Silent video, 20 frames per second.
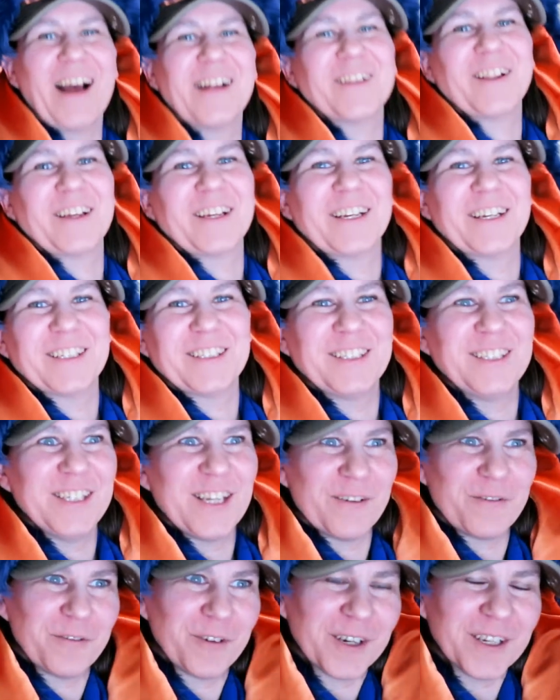I like it. It's
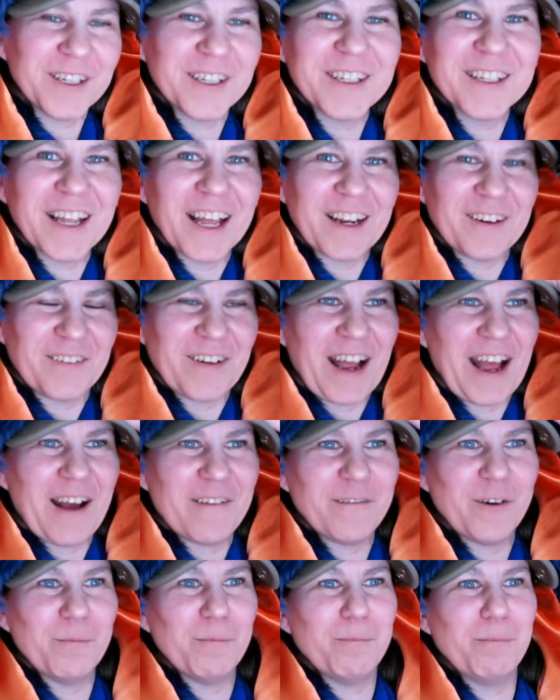different. I don't
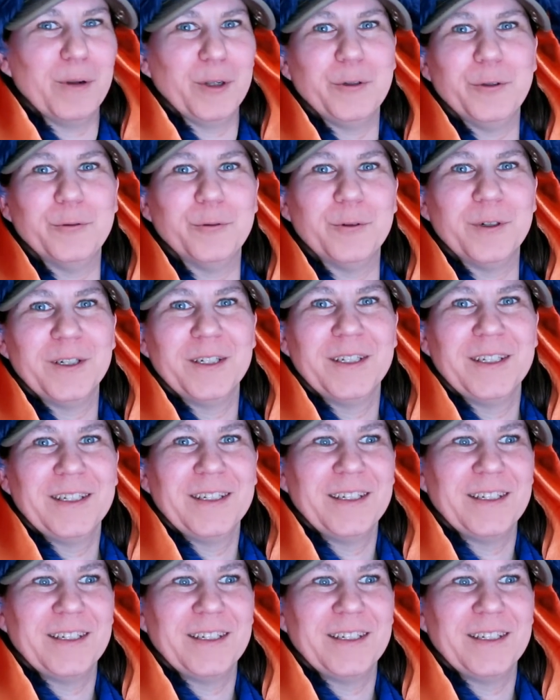have a blue,